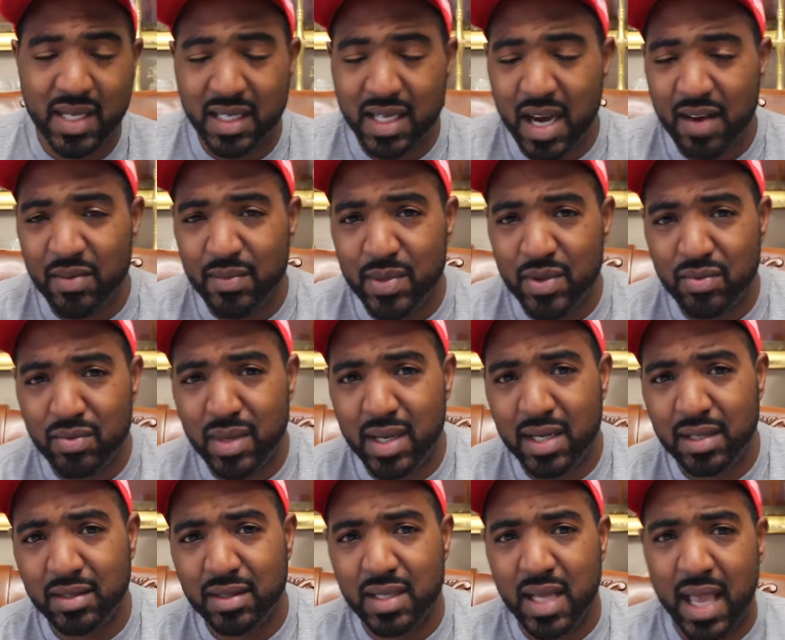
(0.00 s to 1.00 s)

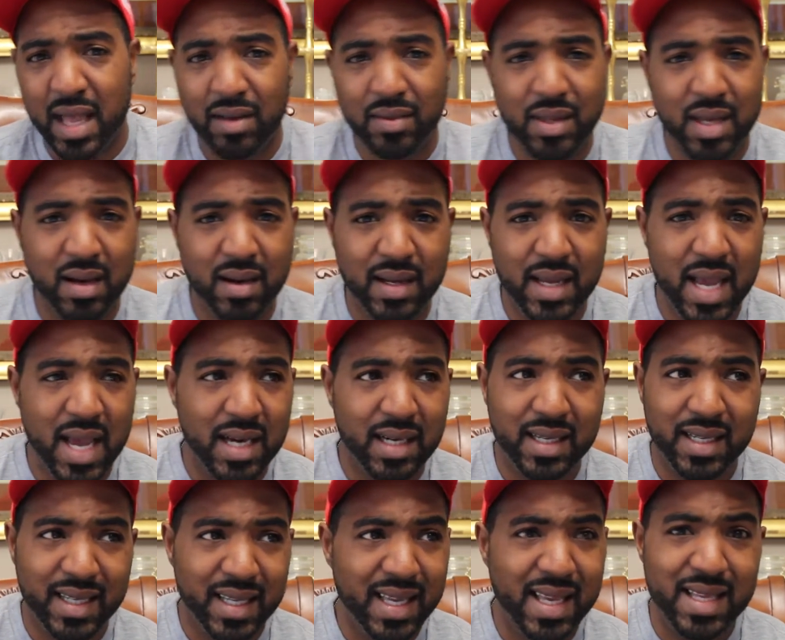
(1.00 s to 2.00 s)
Government-run healthcare in
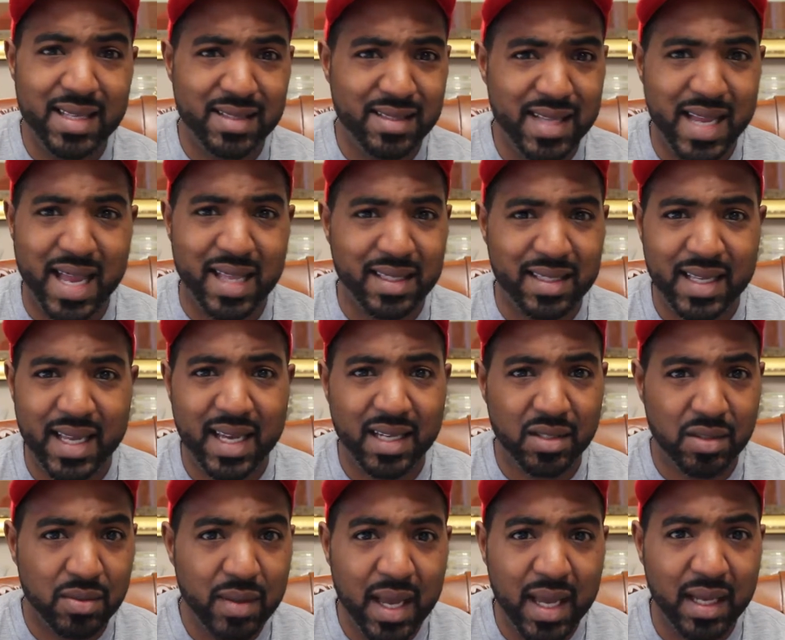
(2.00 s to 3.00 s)
Canada is not
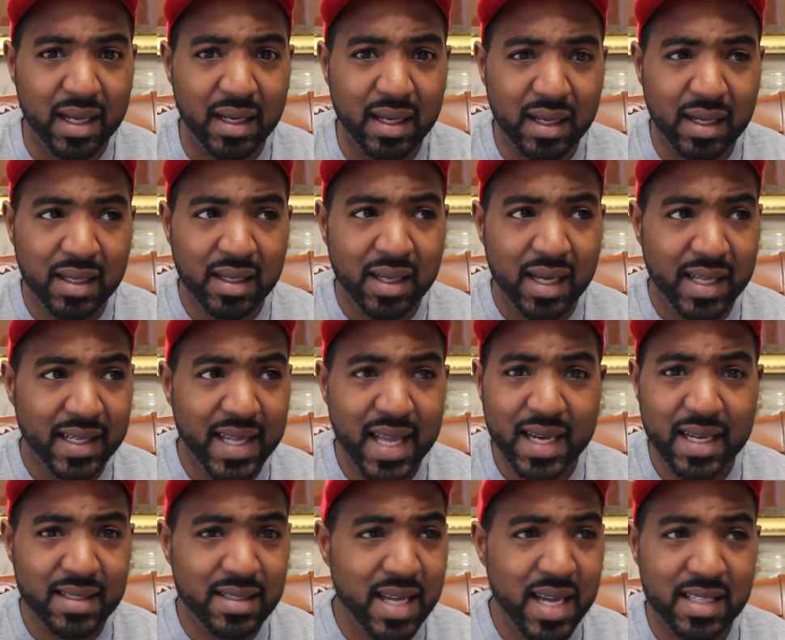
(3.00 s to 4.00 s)
that great. A
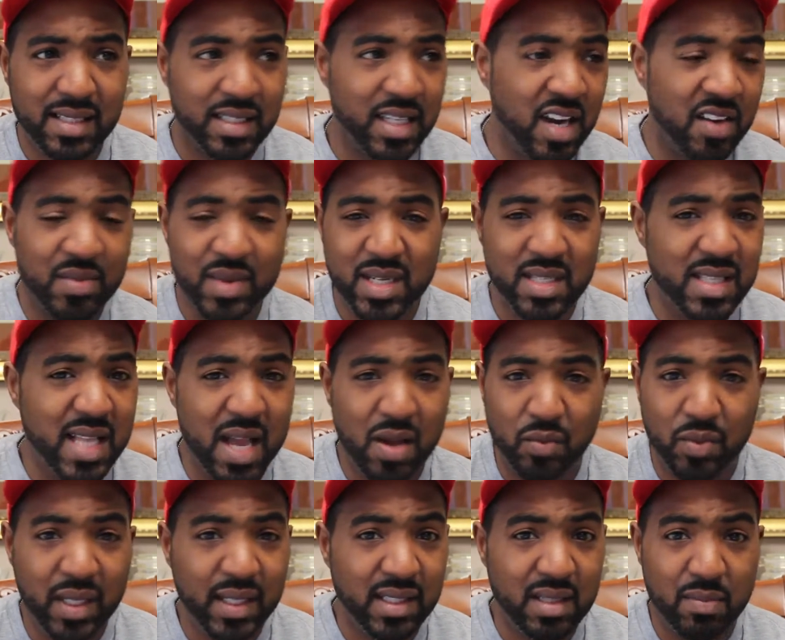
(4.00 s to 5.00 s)
lot of times the government is
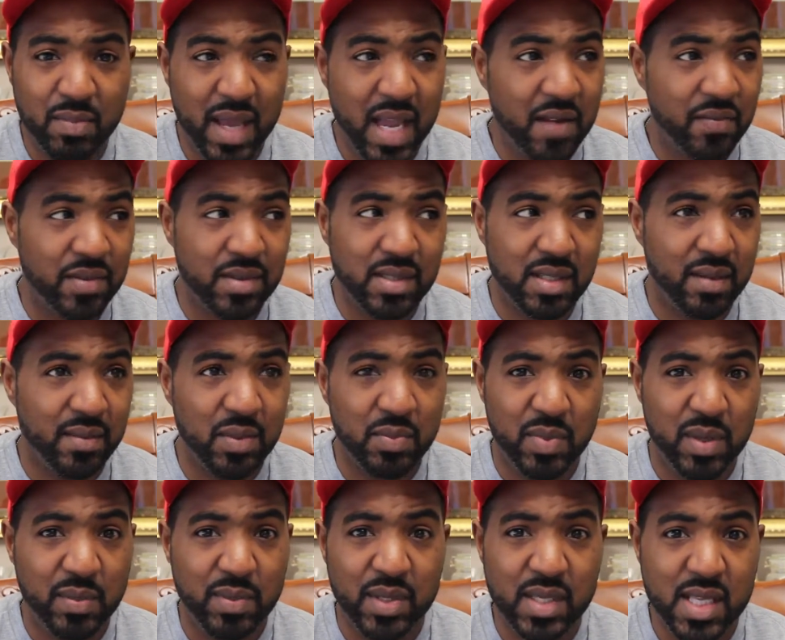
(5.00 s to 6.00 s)
not willing to pay for some of
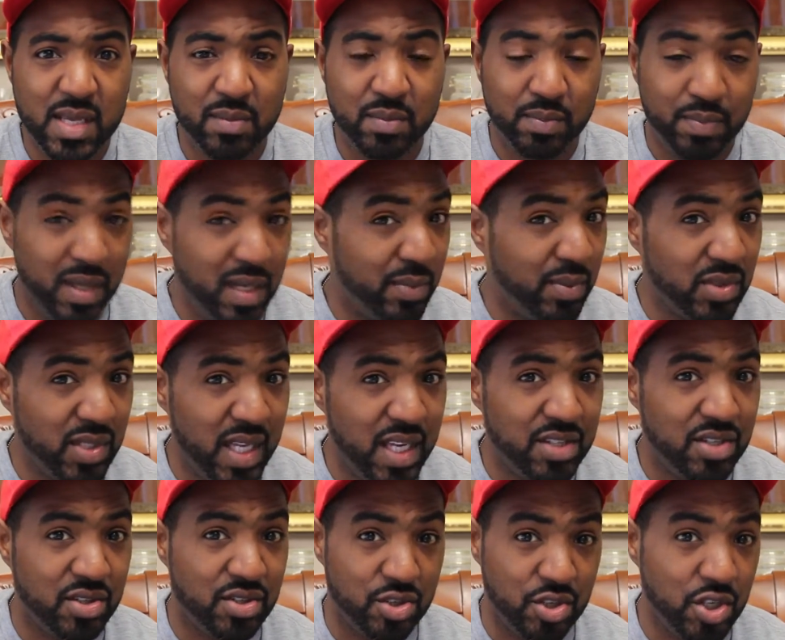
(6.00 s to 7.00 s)
people's
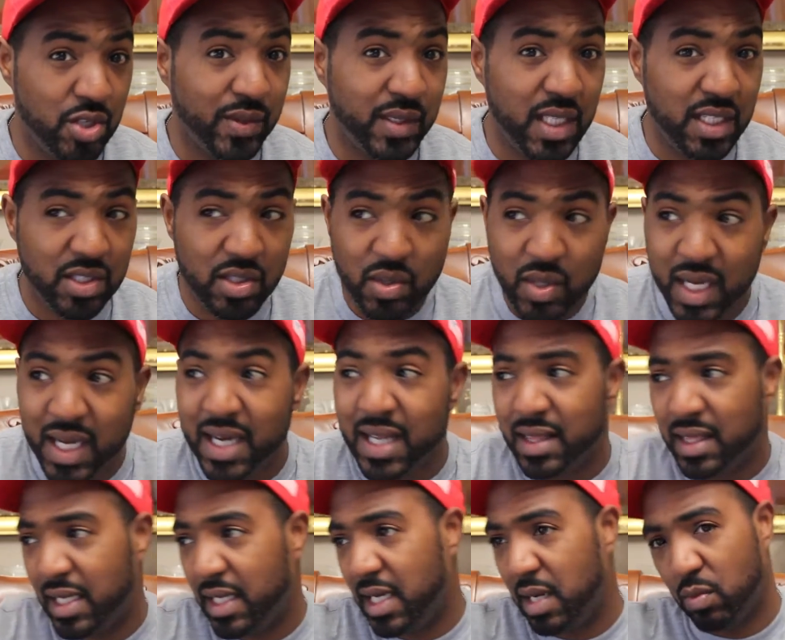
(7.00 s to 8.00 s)
issues. You know what they do?
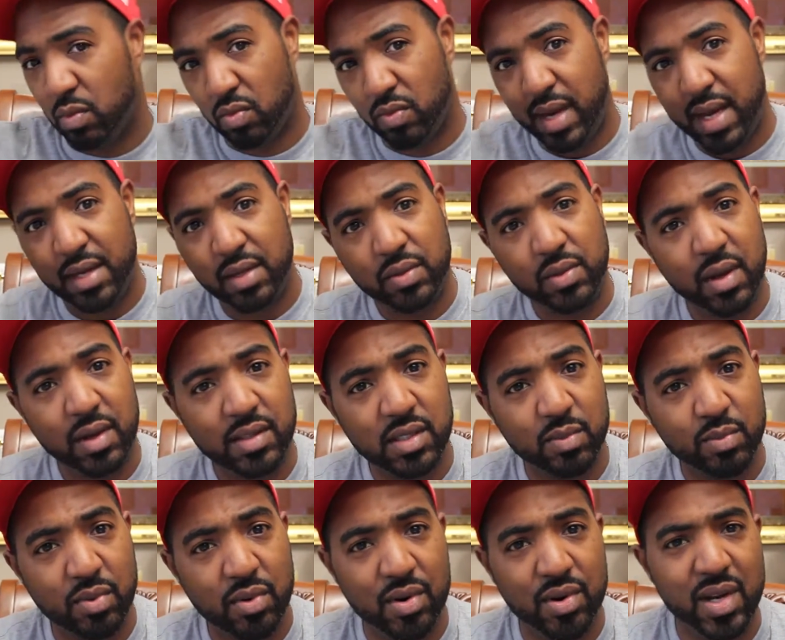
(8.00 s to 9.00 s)
They come right across
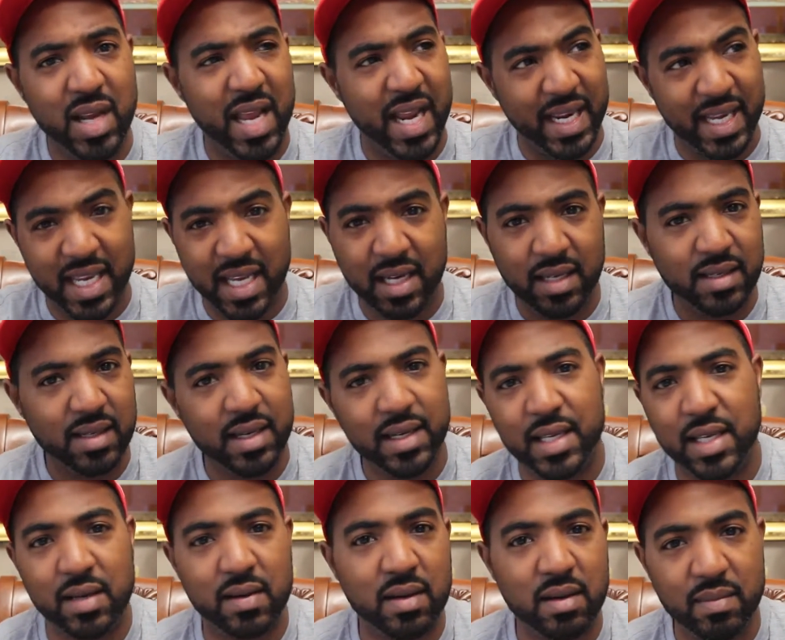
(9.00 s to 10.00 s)
the border and get it done
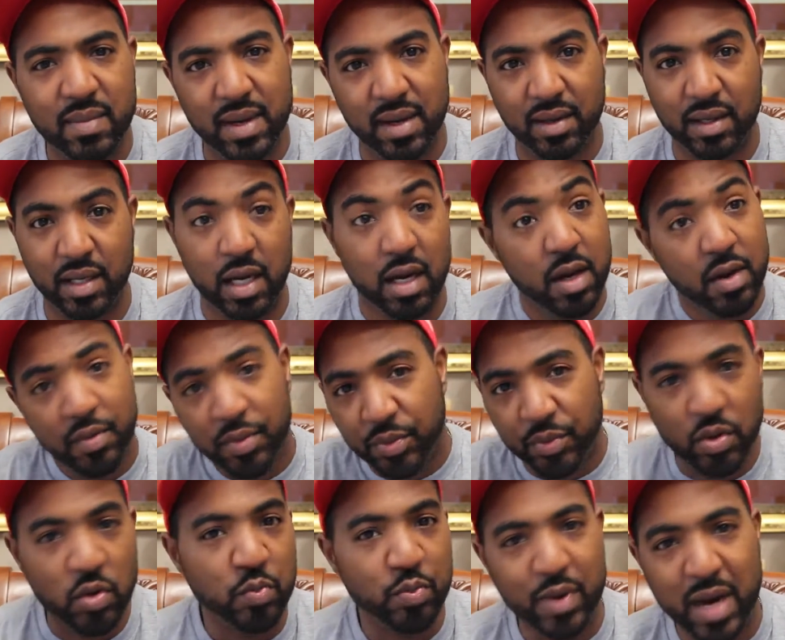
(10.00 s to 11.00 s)
here in America
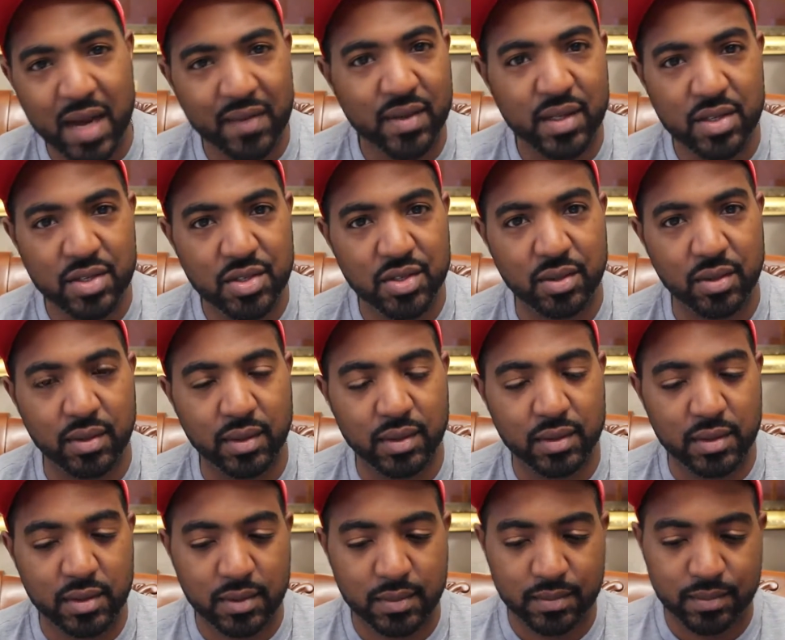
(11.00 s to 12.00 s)
through private
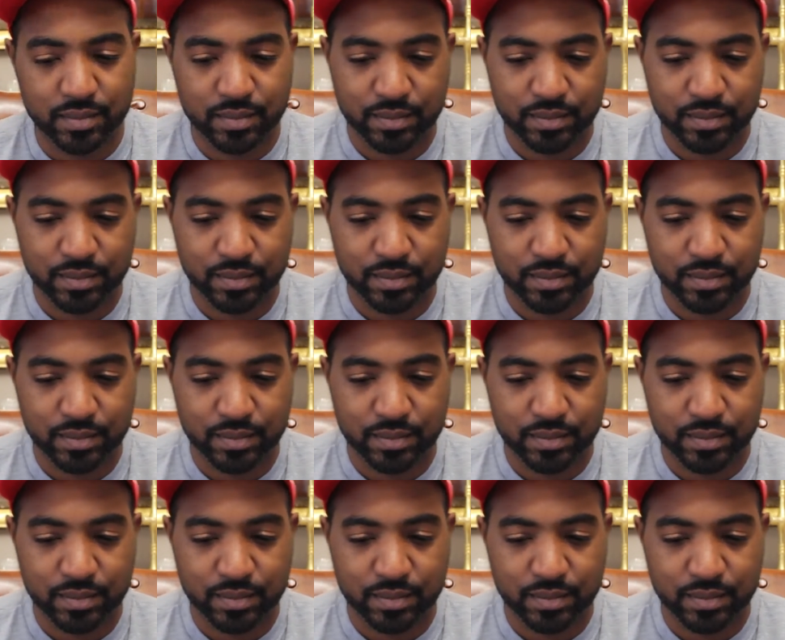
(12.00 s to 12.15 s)
insurance.